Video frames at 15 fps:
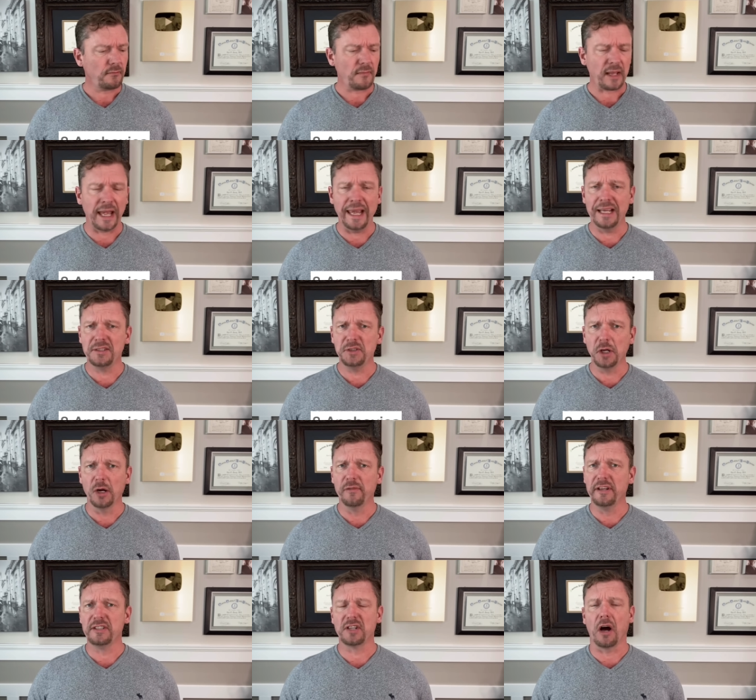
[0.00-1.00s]

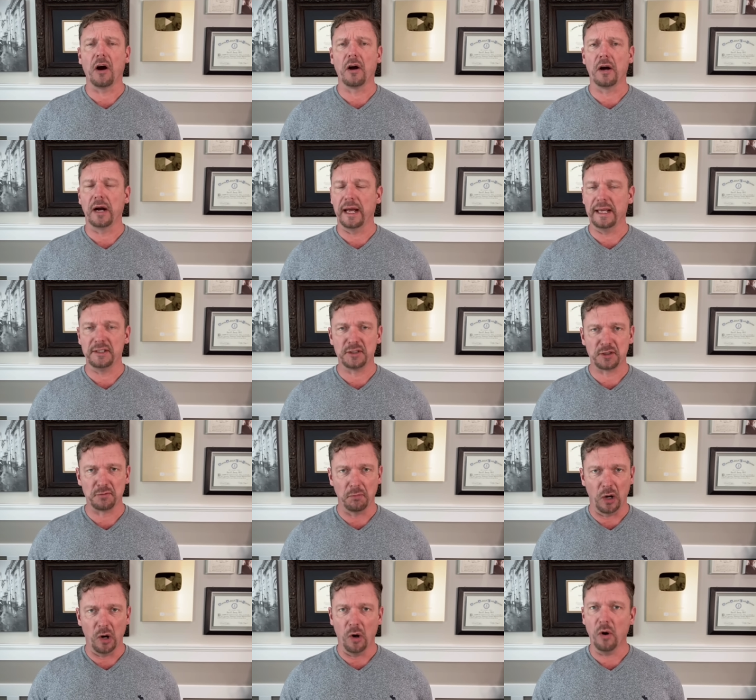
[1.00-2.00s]
Anchovies are a
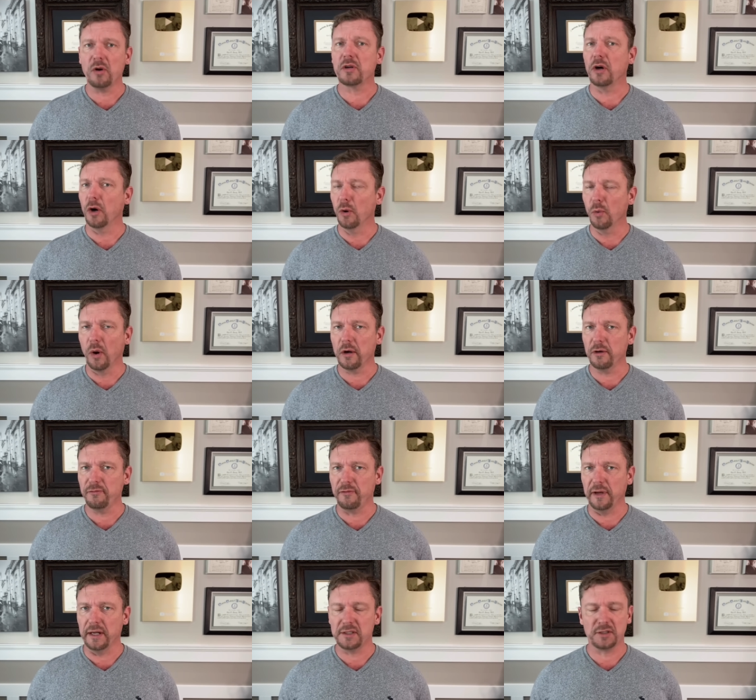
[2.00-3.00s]
small cold water
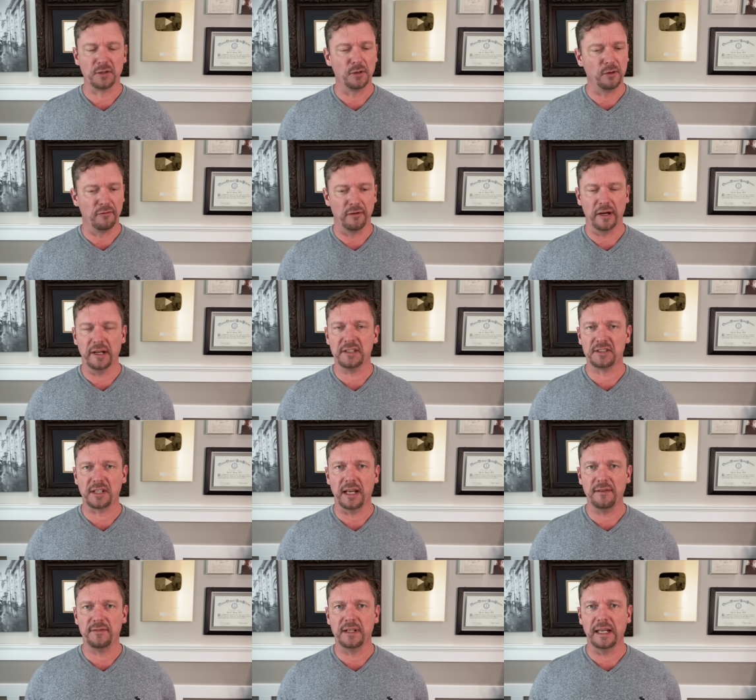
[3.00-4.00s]
fish, so they're very
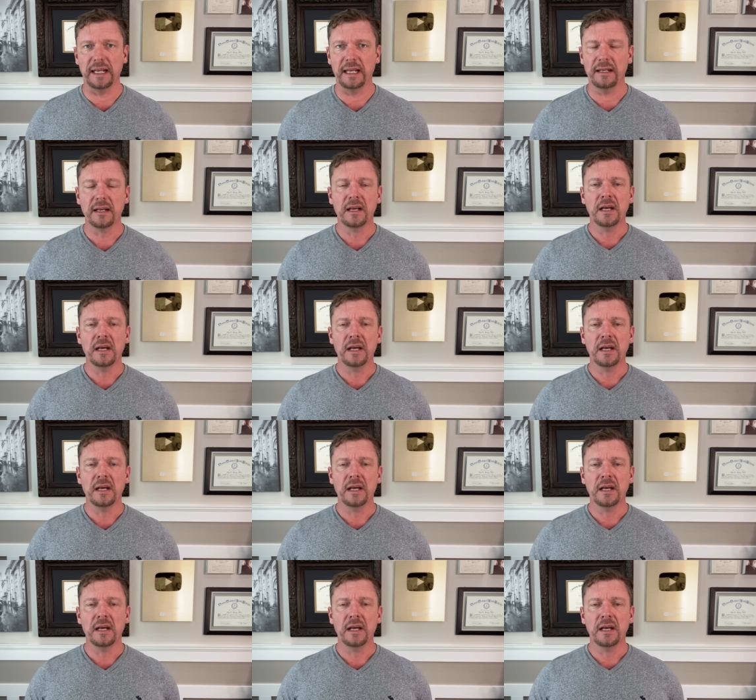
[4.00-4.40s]
safe to eat.